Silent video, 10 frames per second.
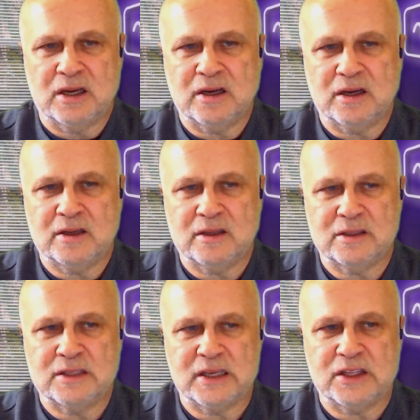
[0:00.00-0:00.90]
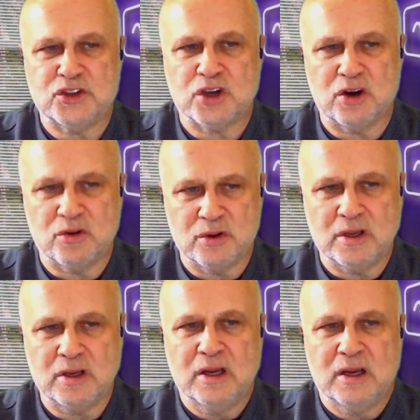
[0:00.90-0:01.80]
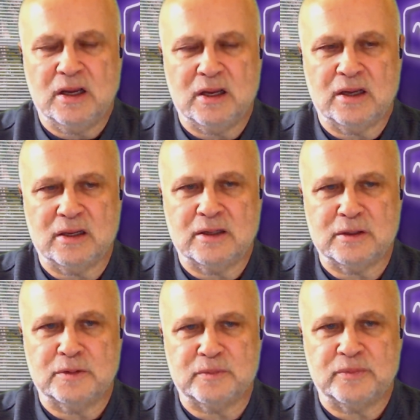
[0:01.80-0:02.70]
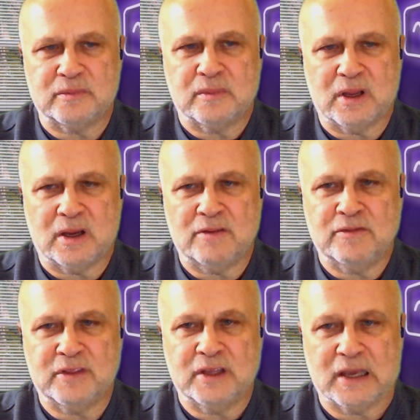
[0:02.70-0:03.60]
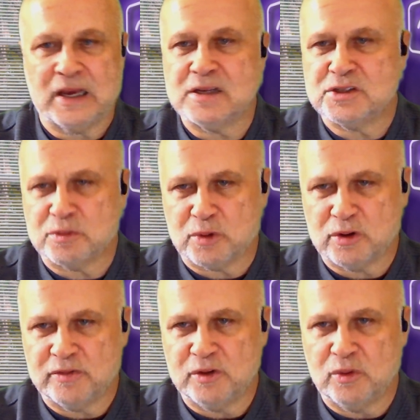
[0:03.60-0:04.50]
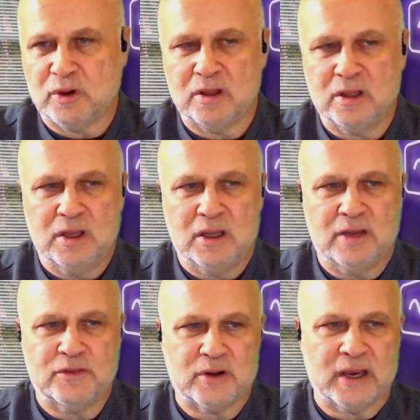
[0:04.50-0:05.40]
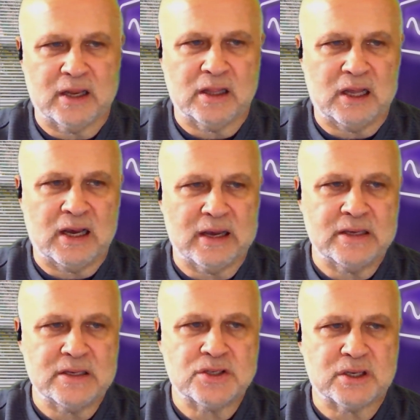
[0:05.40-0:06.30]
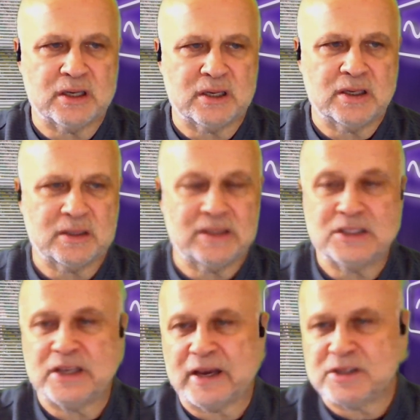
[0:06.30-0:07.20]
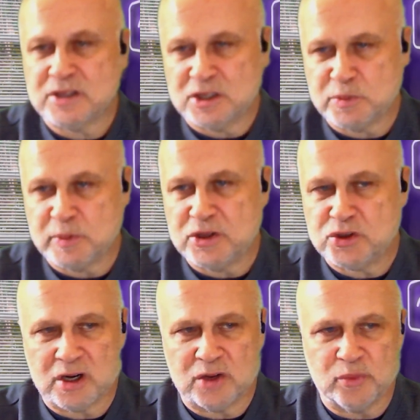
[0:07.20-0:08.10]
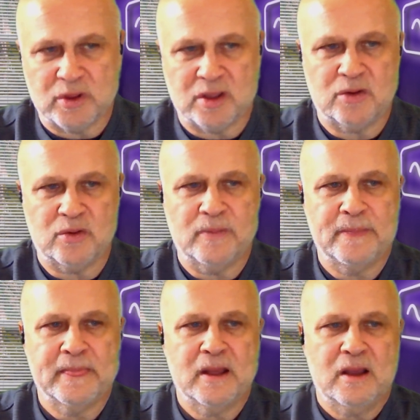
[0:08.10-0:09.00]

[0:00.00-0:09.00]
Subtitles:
the tone of the customer, if you will, if you analyze the text that's being shared with you,